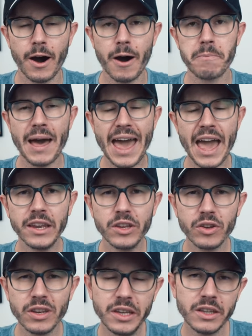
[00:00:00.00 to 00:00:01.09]
and
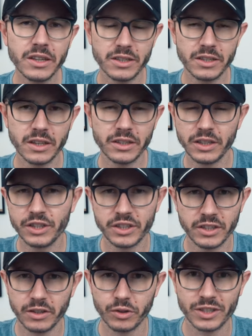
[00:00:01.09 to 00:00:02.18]
you need this
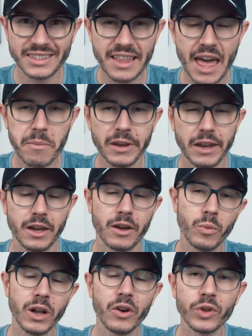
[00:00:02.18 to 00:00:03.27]
additional stamina,
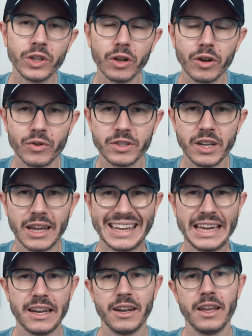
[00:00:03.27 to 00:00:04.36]
well, Rhodiola rosea
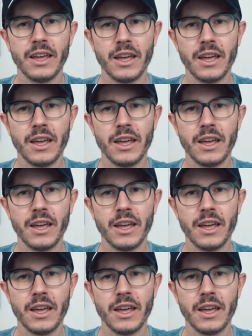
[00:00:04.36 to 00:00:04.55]
can